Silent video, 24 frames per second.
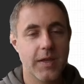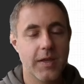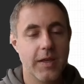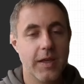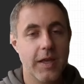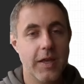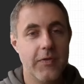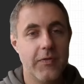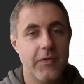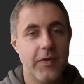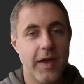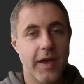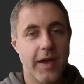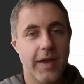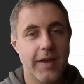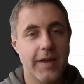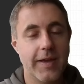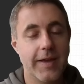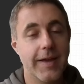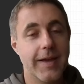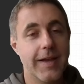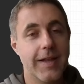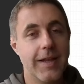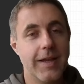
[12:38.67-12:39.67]
If I
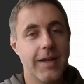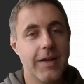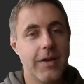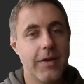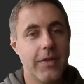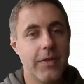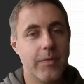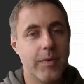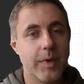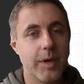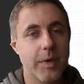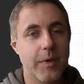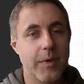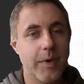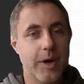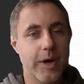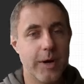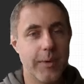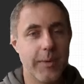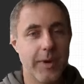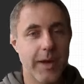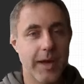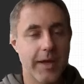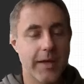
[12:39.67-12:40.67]
click on the
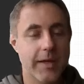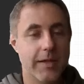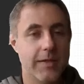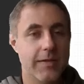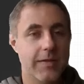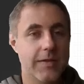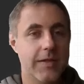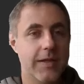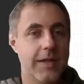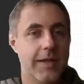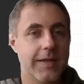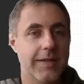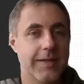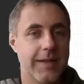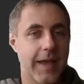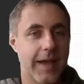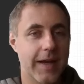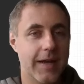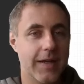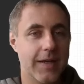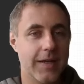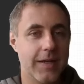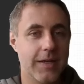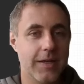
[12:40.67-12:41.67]
requirement, I can see
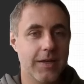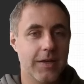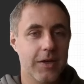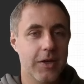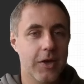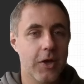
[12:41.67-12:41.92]
exactly